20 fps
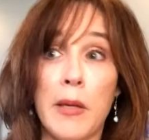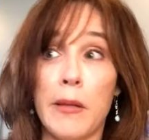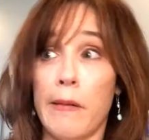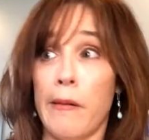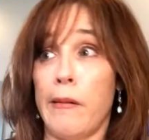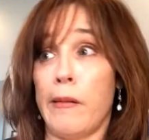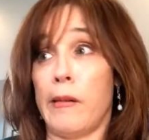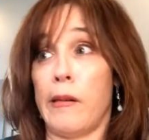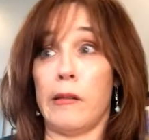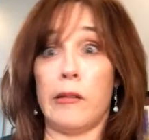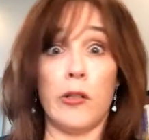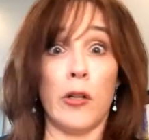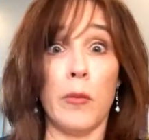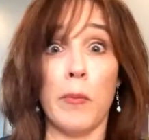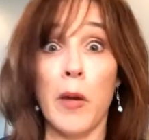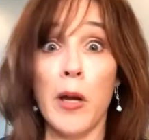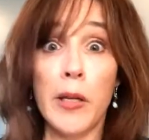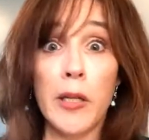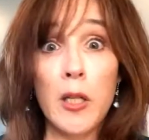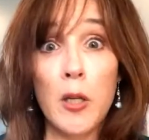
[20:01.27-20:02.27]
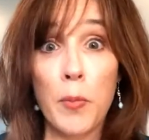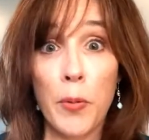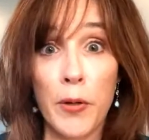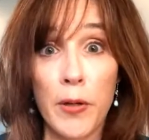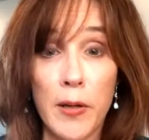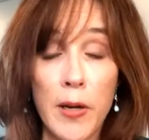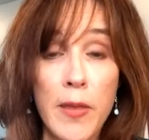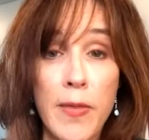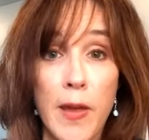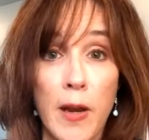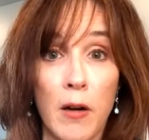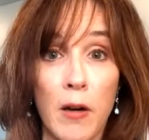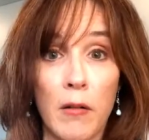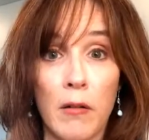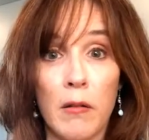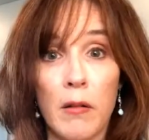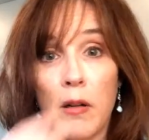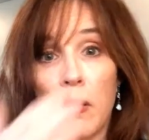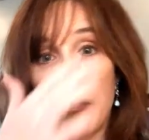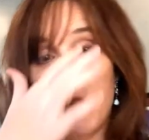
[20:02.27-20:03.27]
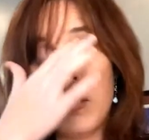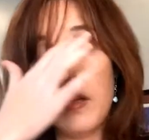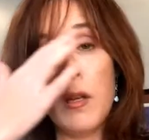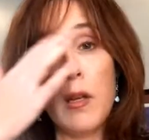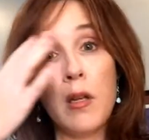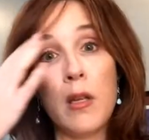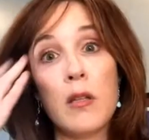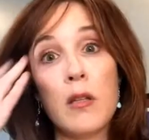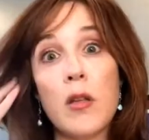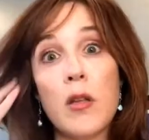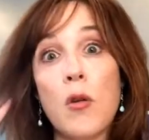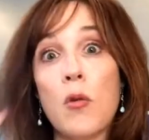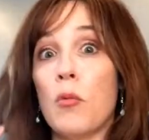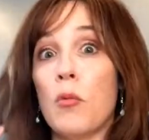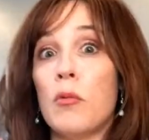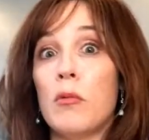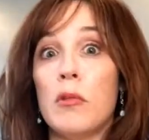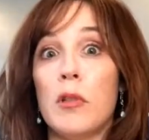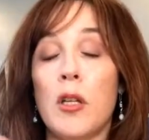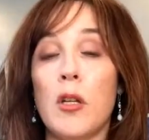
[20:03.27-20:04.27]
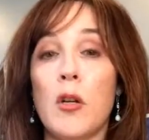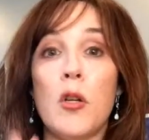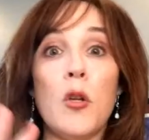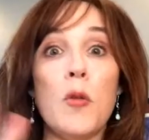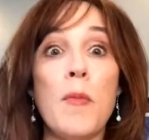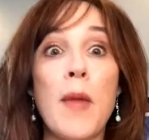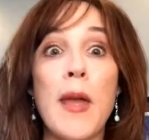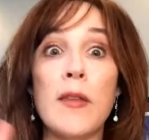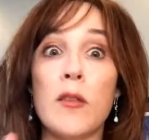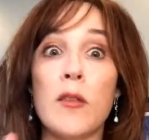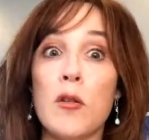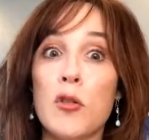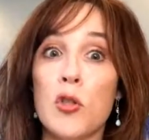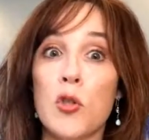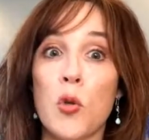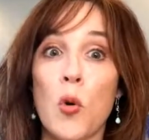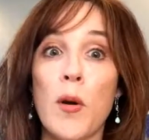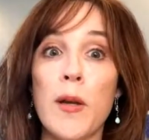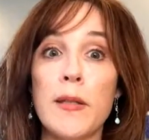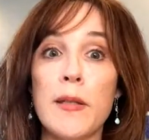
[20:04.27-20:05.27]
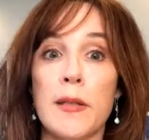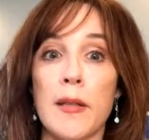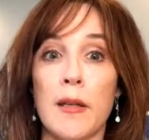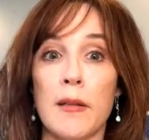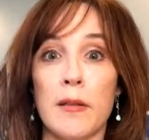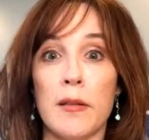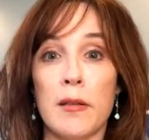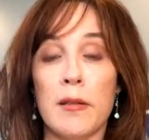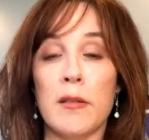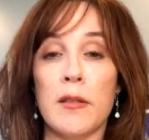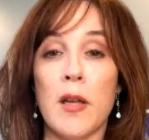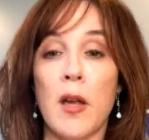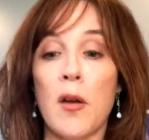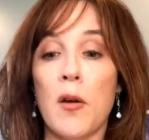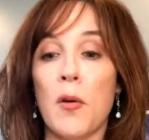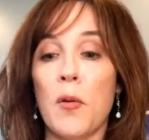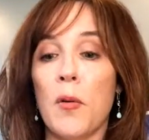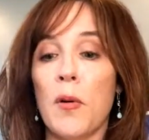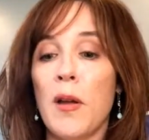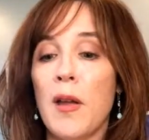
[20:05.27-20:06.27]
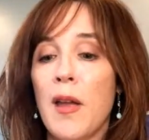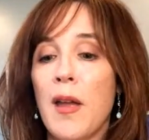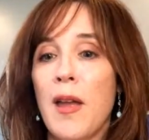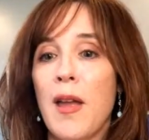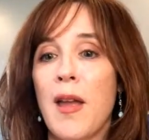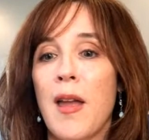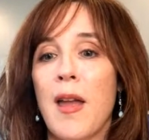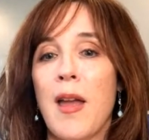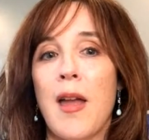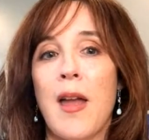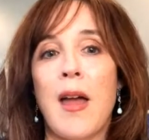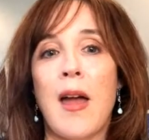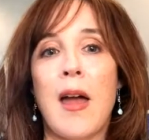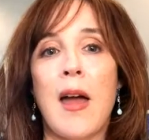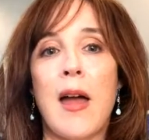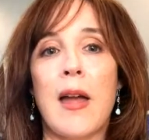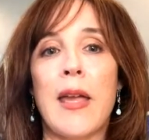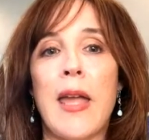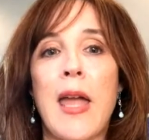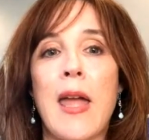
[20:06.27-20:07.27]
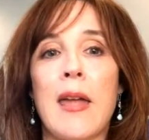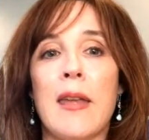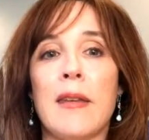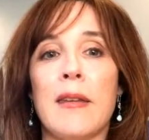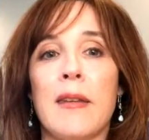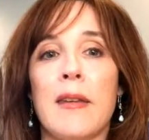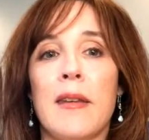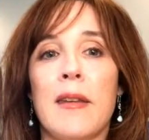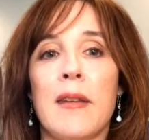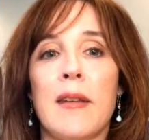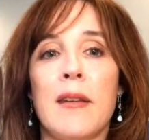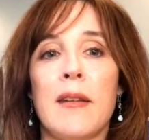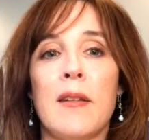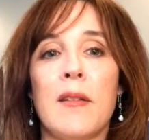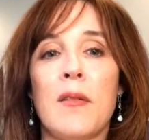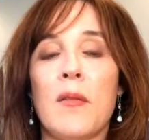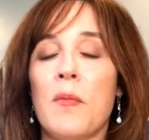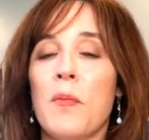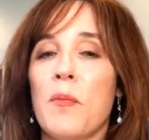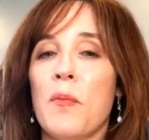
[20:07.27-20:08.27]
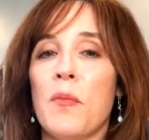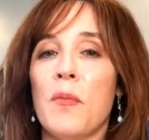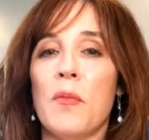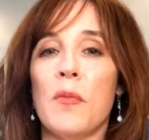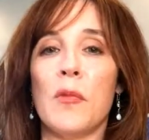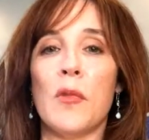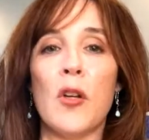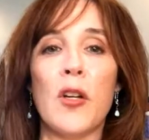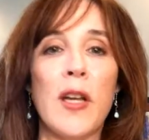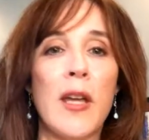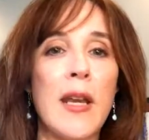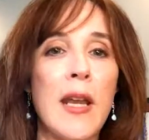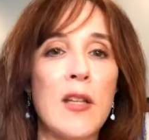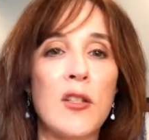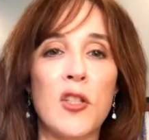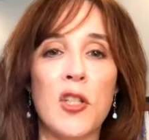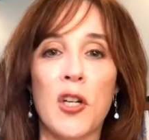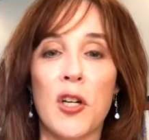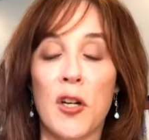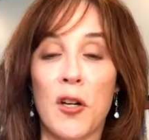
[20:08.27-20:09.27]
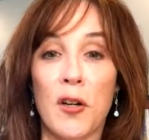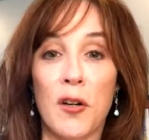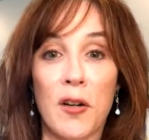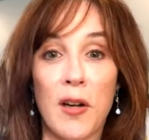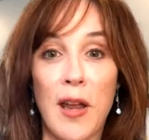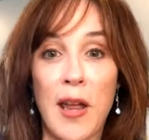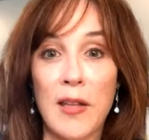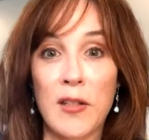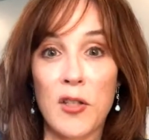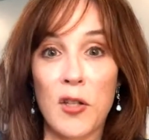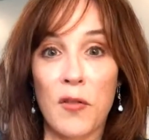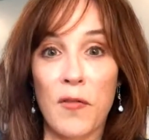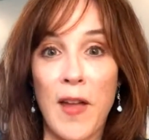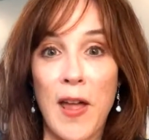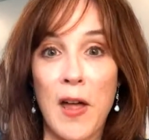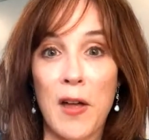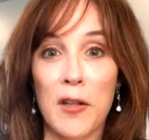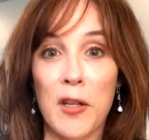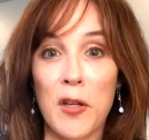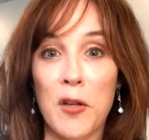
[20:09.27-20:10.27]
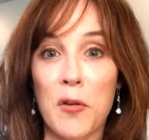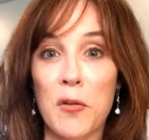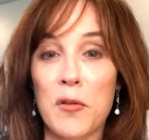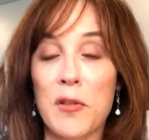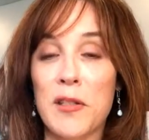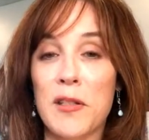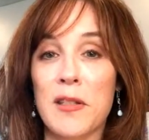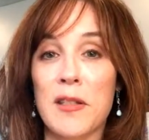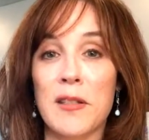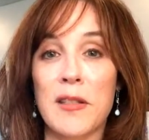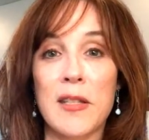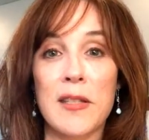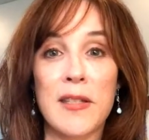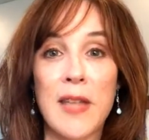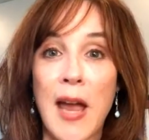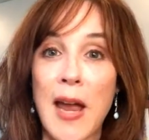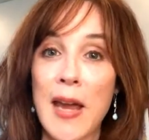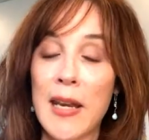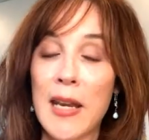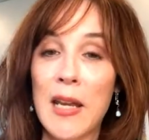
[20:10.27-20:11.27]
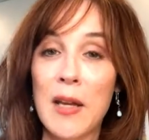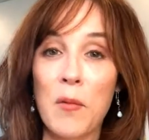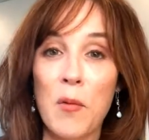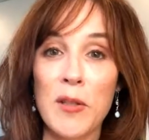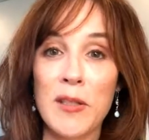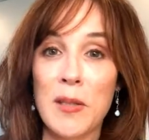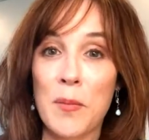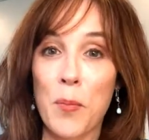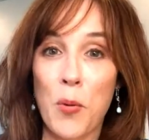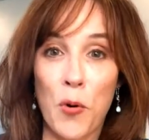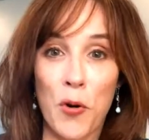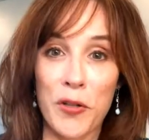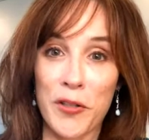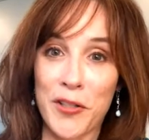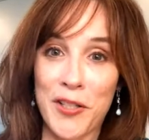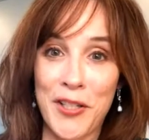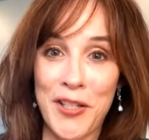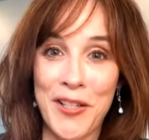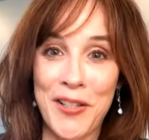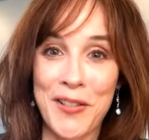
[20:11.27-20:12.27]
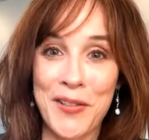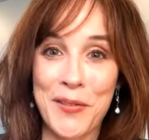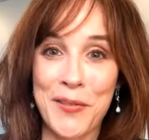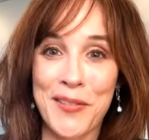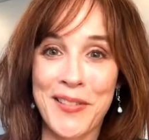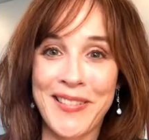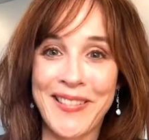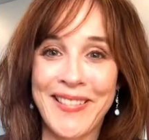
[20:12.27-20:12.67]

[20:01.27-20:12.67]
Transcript: me, like, it's your money, you put it in there. So, you make those choices. So again, looking at your values, deciding what's important to you.